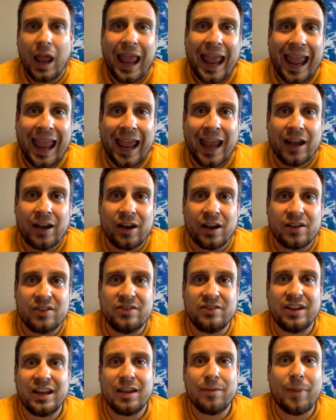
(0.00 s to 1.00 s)
and
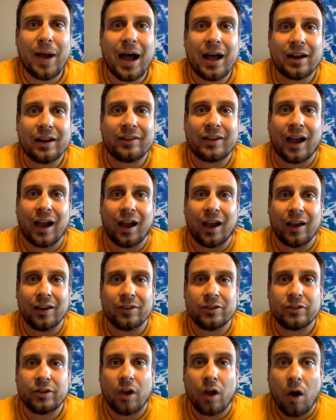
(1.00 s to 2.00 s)

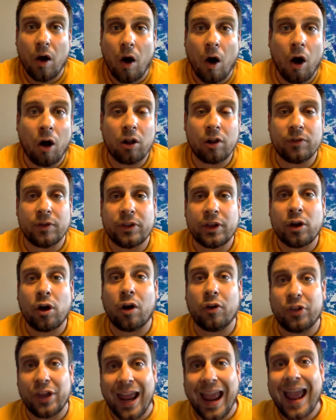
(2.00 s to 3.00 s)
demonetized all of it. They
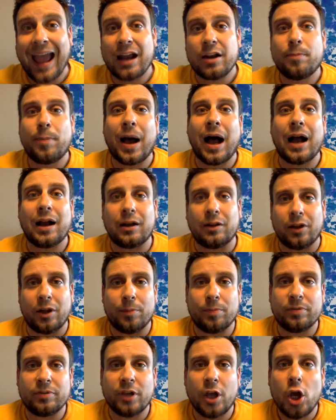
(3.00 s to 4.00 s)
call it the
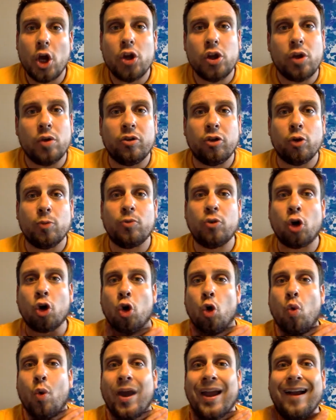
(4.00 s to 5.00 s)
adpocalypse. YouTube took
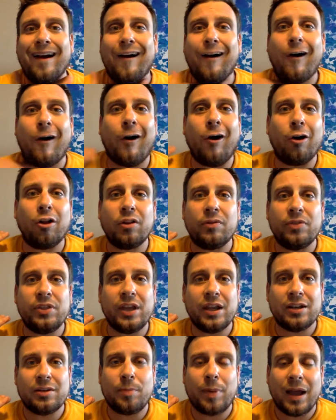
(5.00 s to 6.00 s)
away all of
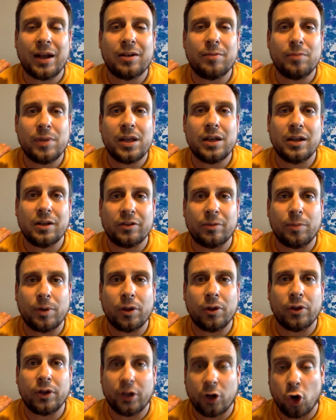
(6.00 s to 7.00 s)
the independent media's
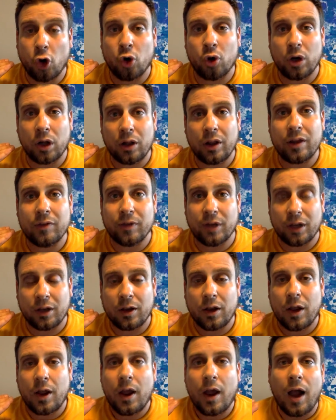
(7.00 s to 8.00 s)
ability to earn a living
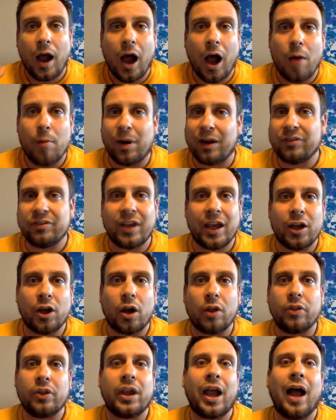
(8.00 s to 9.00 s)
by saying the
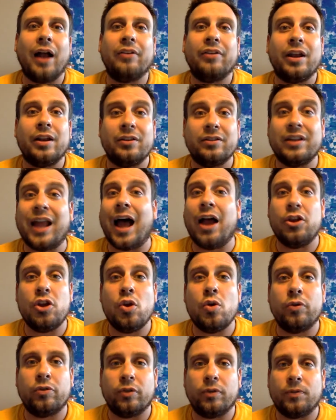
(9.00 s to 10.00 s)
content is not
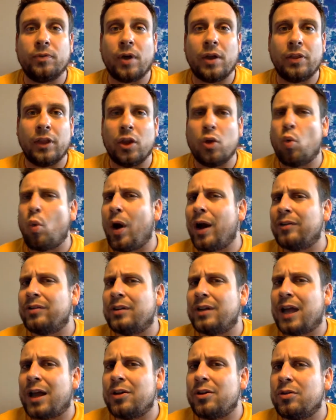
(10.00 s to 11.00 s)
user-friendly. Why is
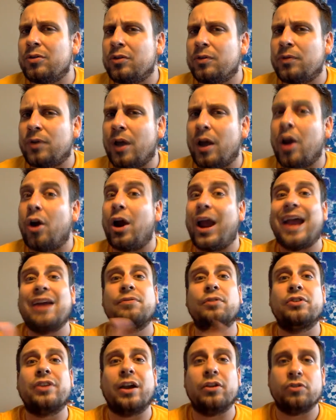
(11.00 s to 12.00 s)
it not user-friendly or
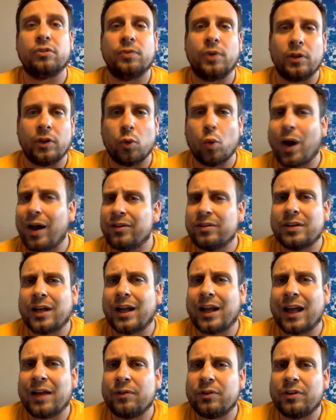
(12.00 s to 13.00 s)
advertiser-friendly? Why is it
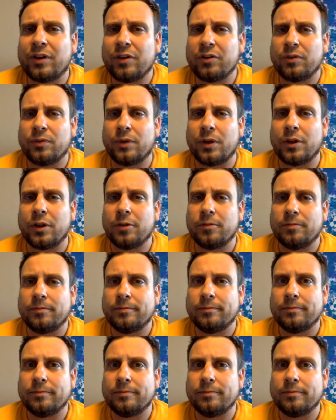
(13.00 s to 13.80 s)
not advertiser-friendly?